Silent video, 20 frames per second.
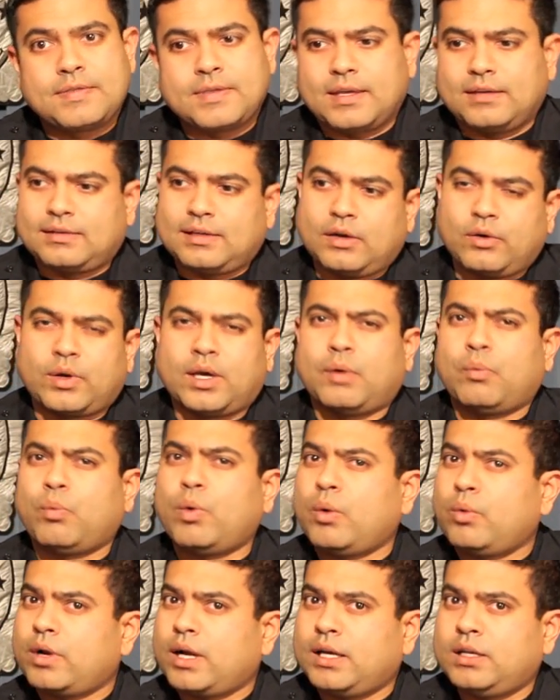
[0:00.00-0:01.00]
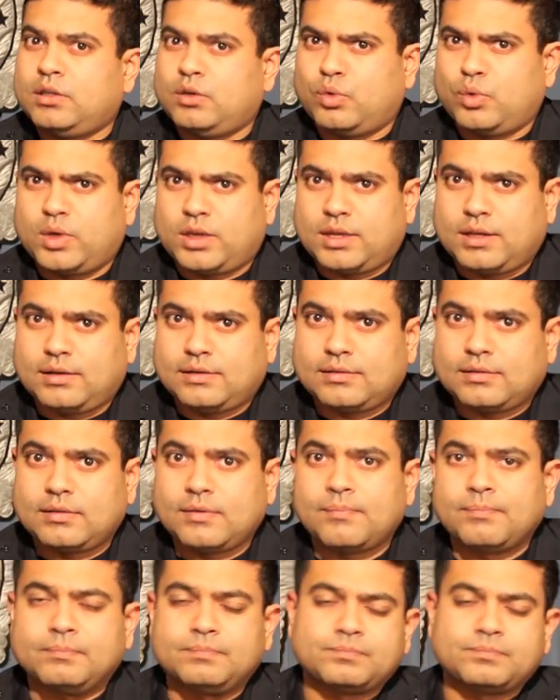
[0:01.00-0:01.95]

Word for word: and say, okay, what would I do with this?